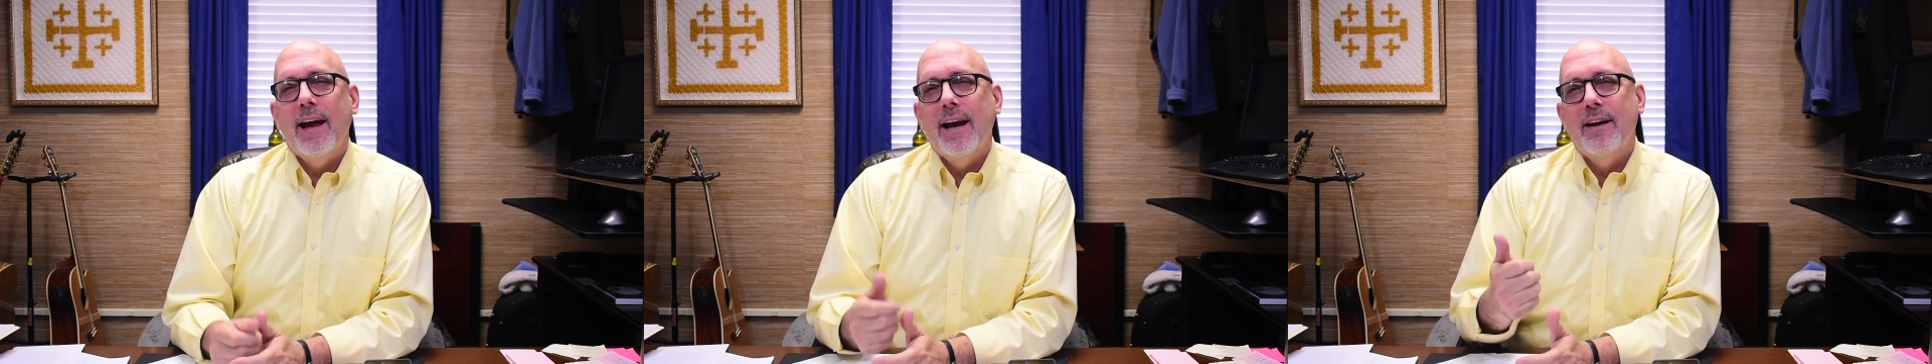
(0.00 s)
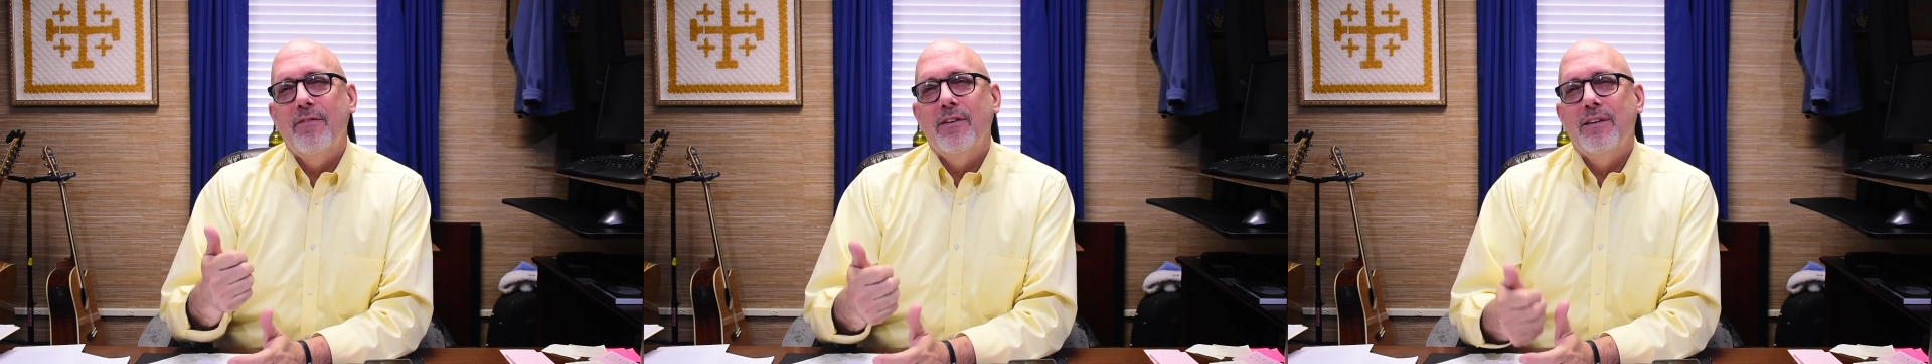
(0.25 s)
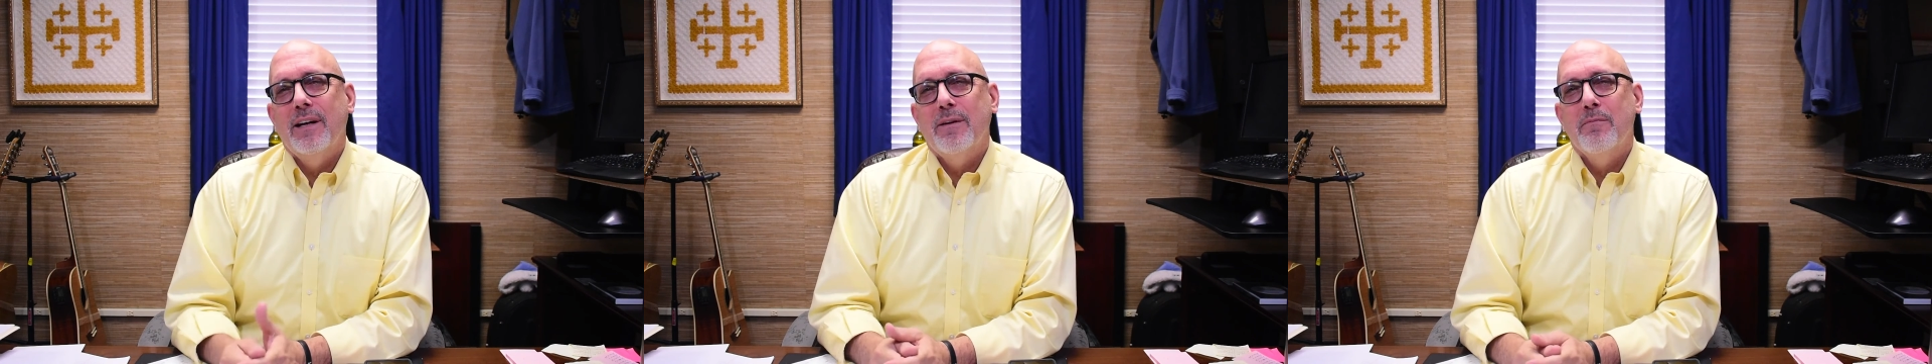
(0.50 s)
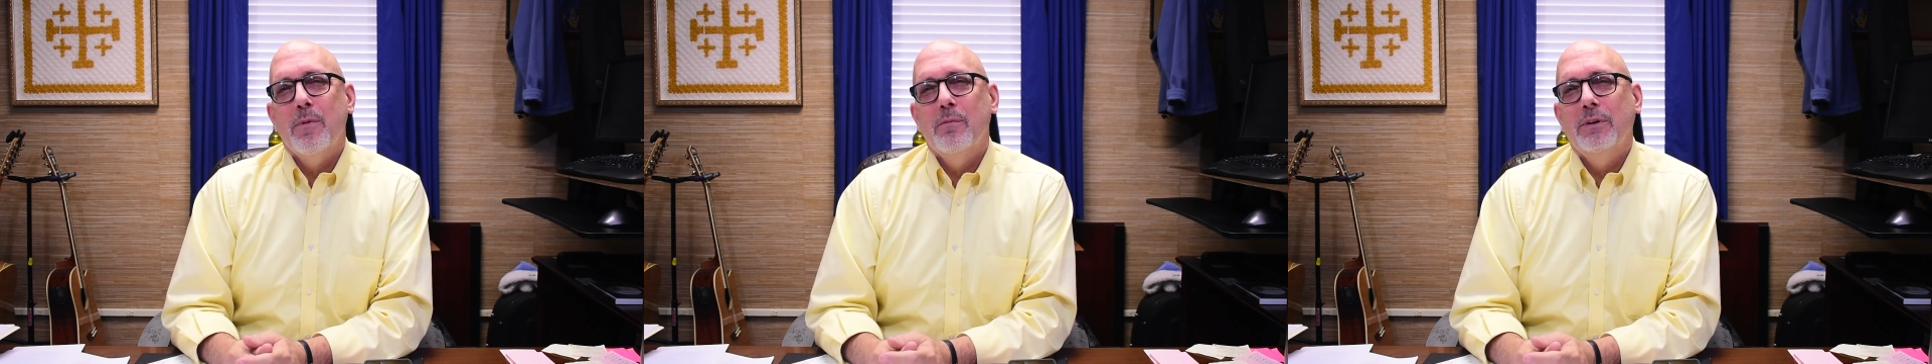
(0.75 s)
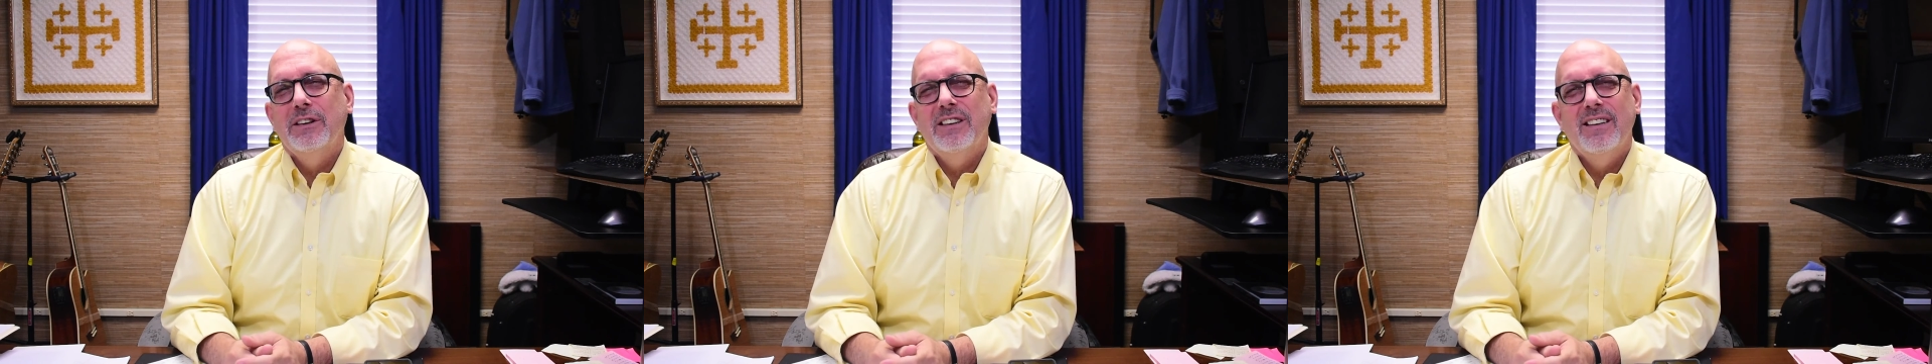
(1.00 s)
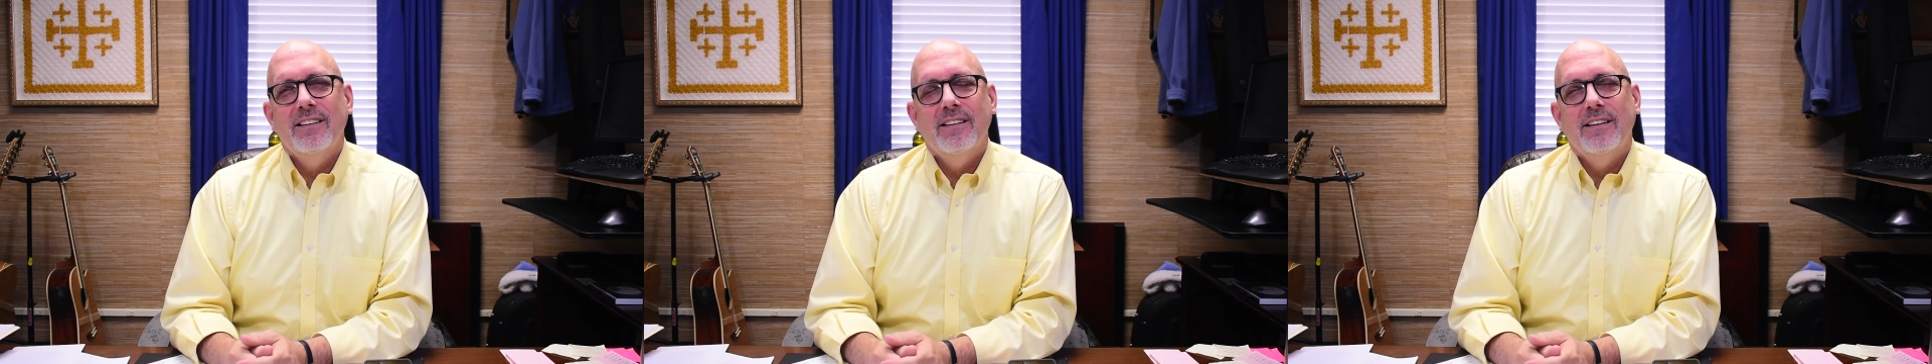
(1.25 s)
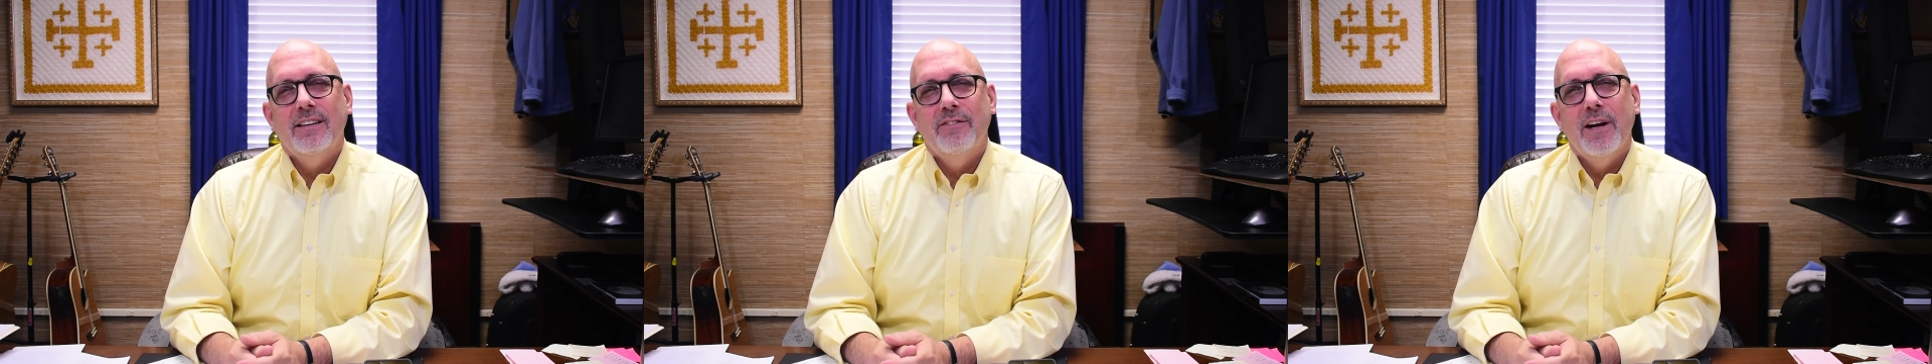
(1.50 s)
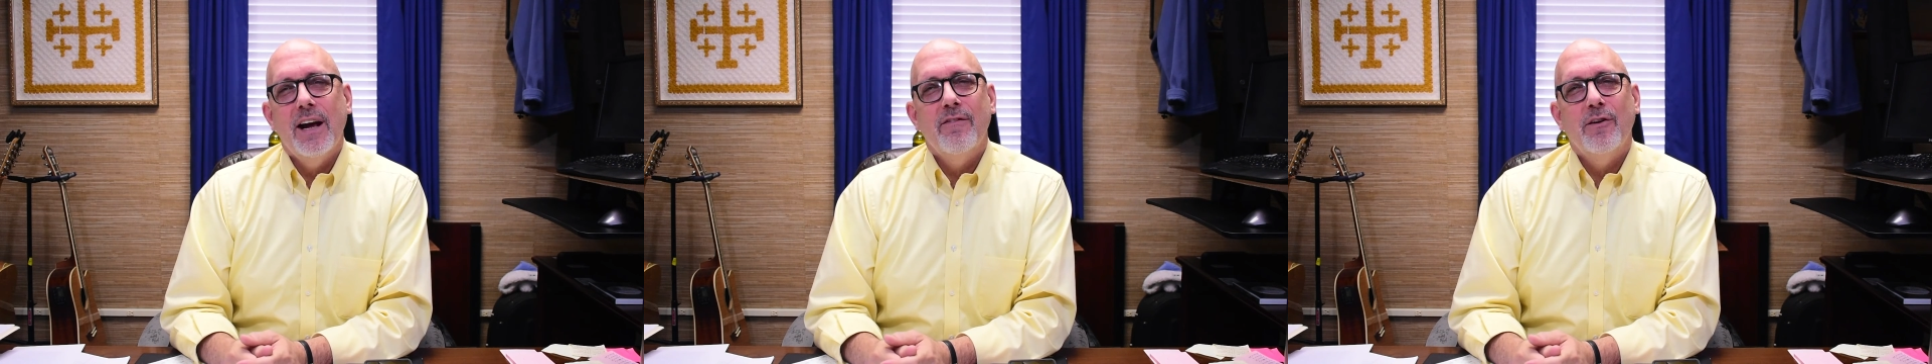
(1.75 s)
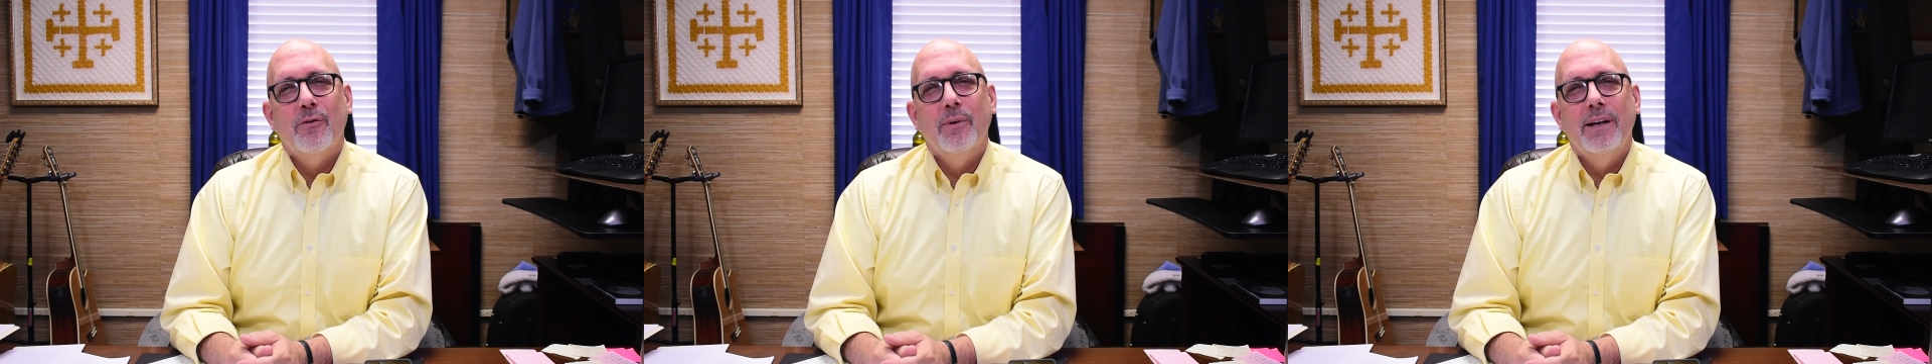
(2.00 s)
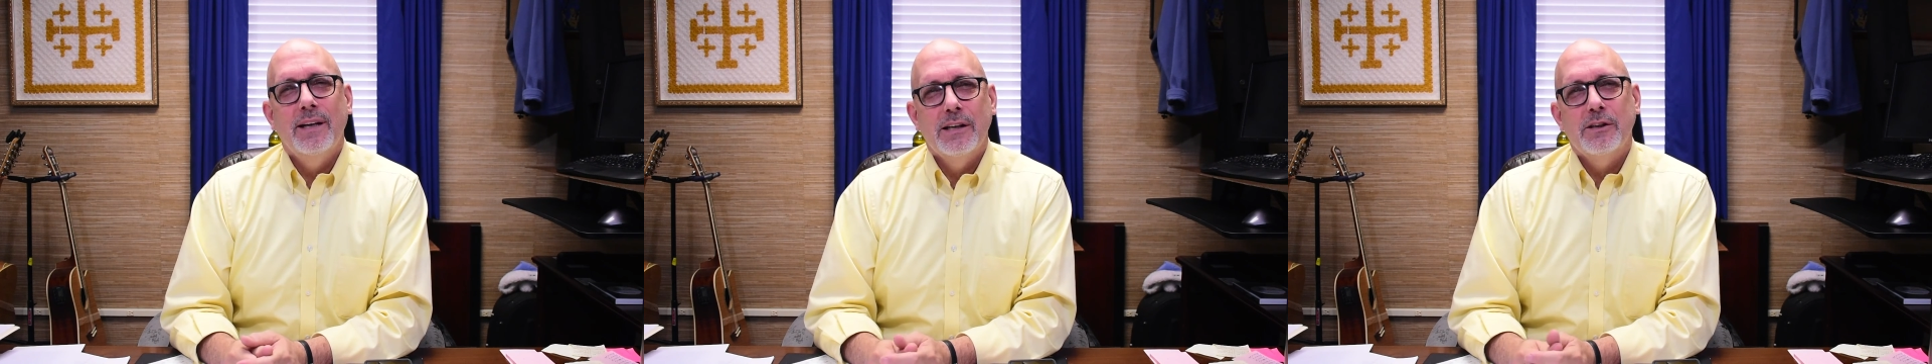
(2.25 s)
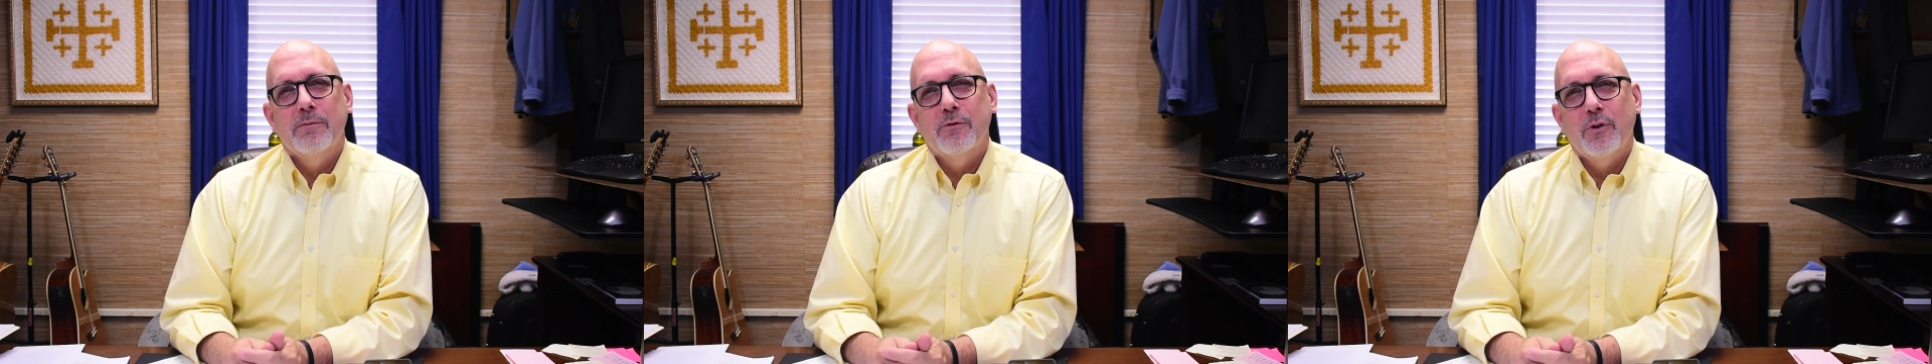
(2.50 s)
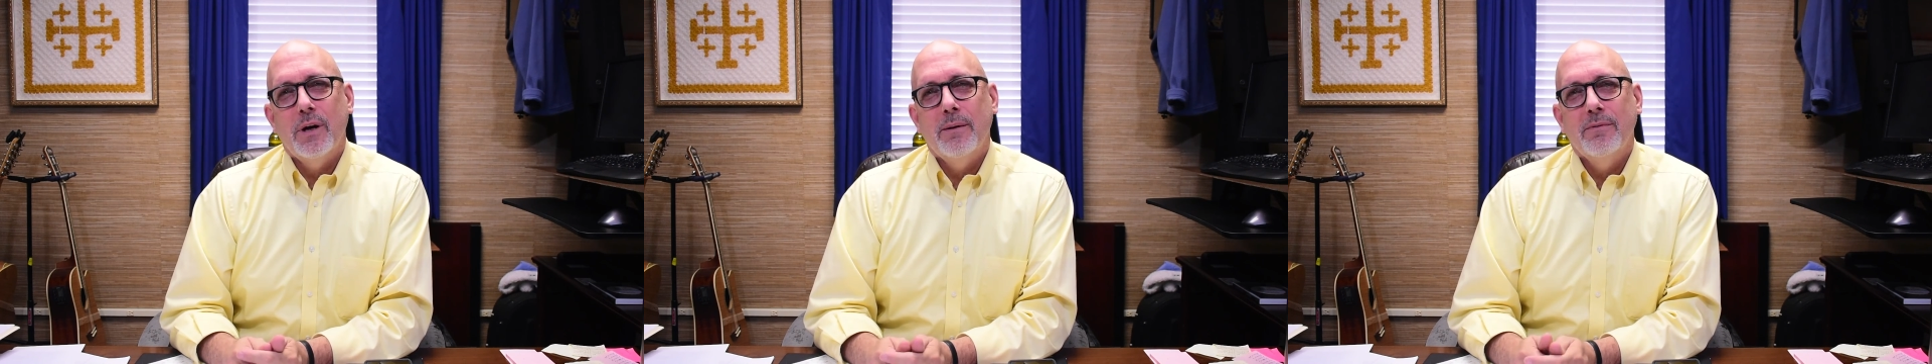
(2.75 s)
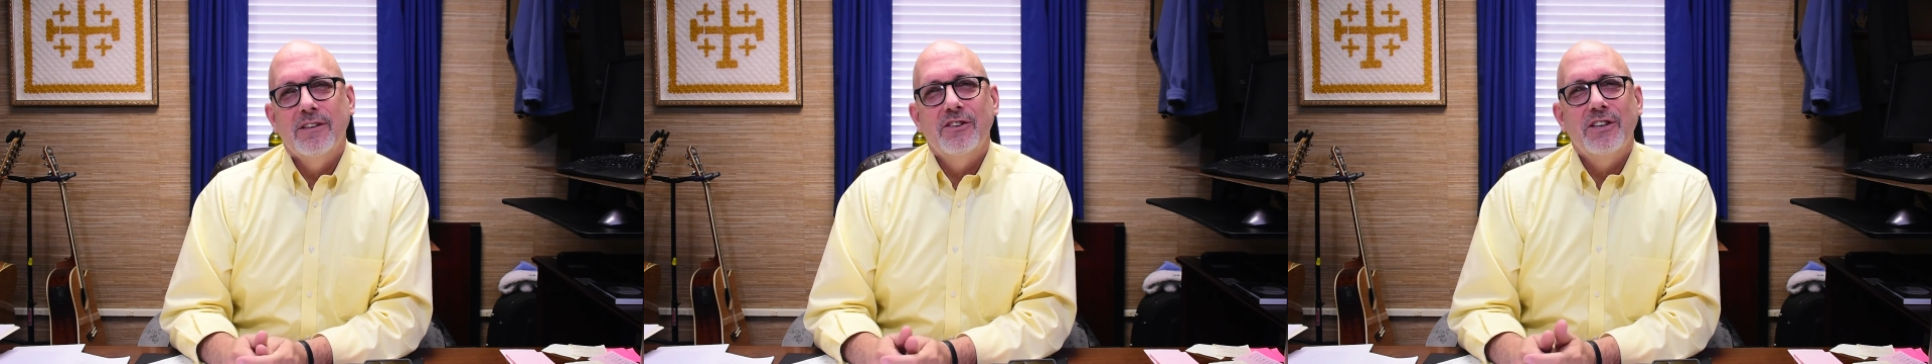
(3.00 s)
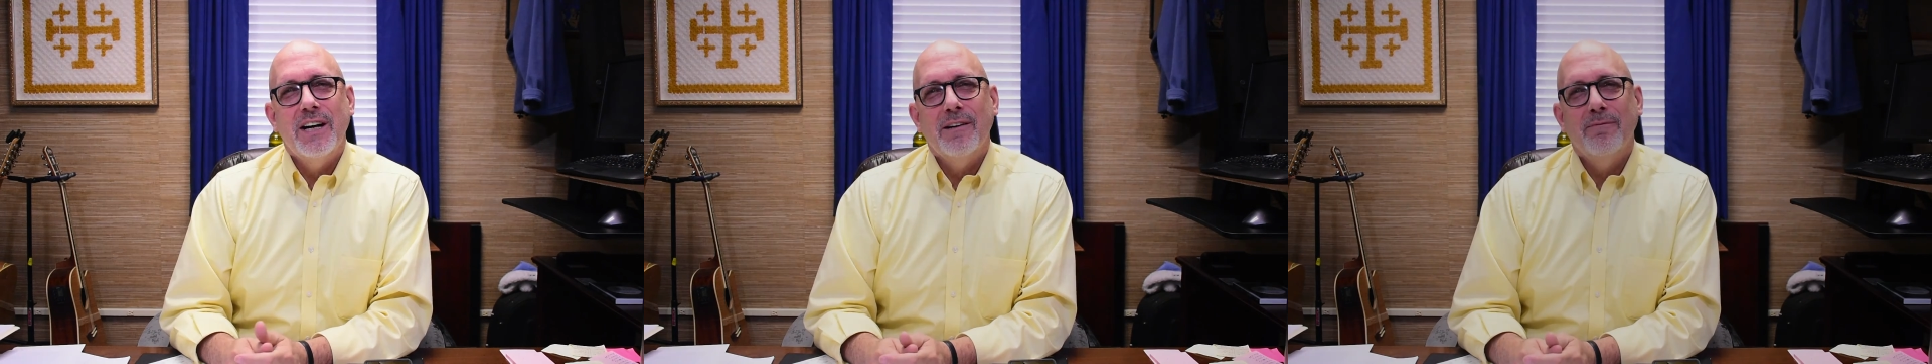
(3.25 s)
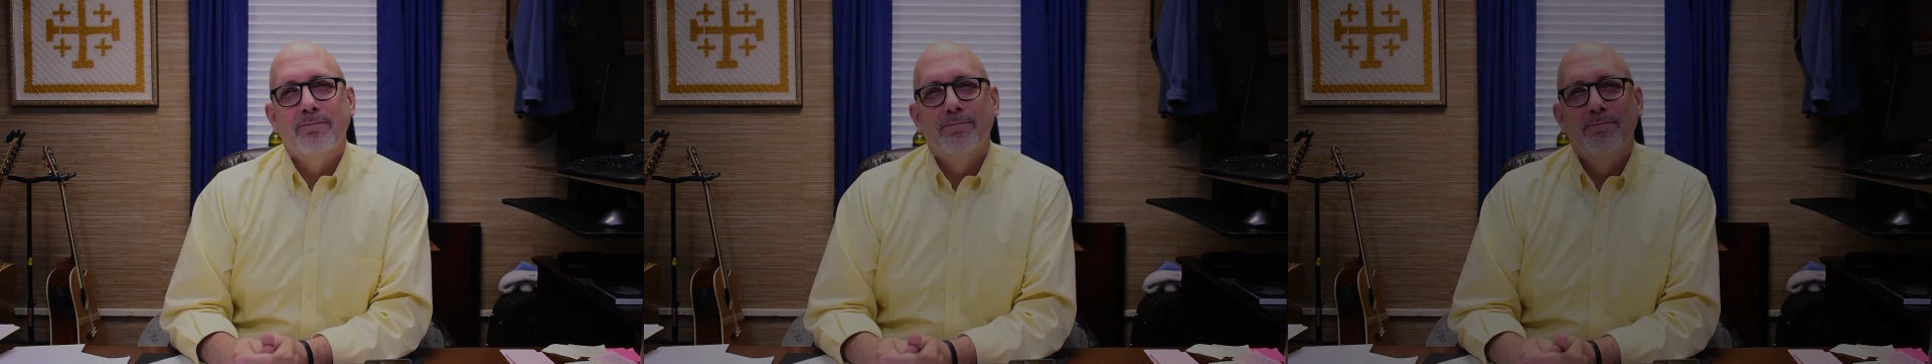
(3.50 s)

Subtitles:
and if you take a moment, just if you haven't already, hit subscribe to this channel.